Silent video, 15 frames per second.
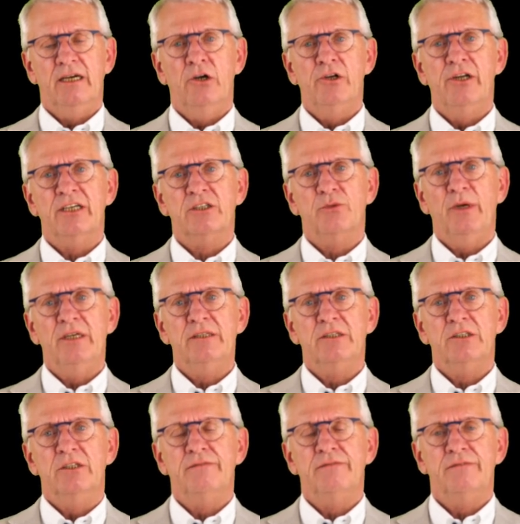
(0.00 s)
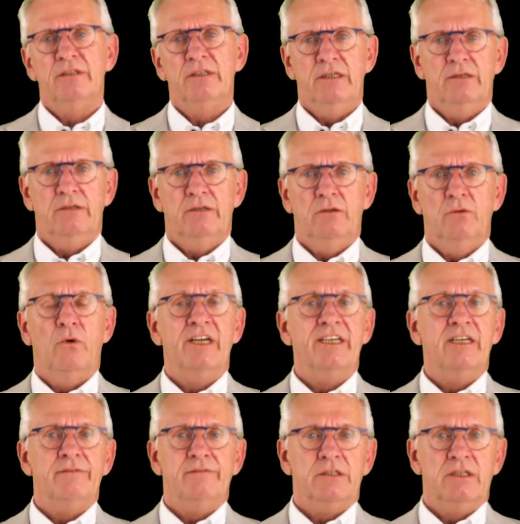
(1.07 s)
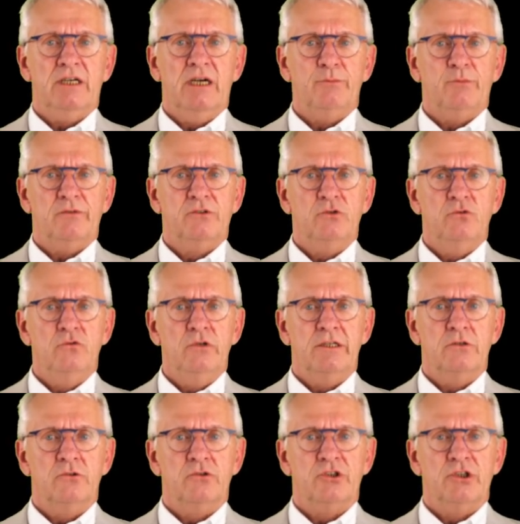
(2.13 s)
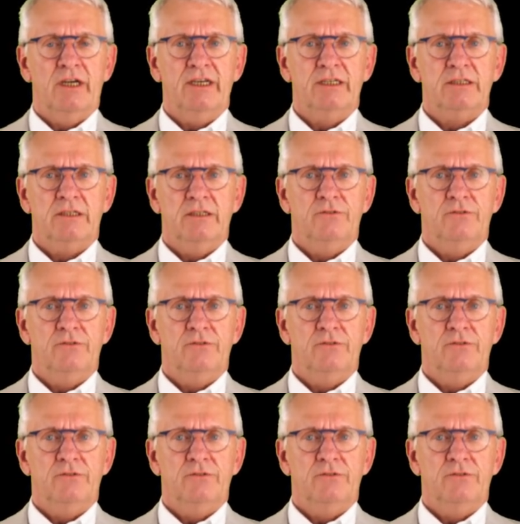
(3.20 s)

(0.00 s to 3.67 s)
unexpensive, whatever type of tooling you select,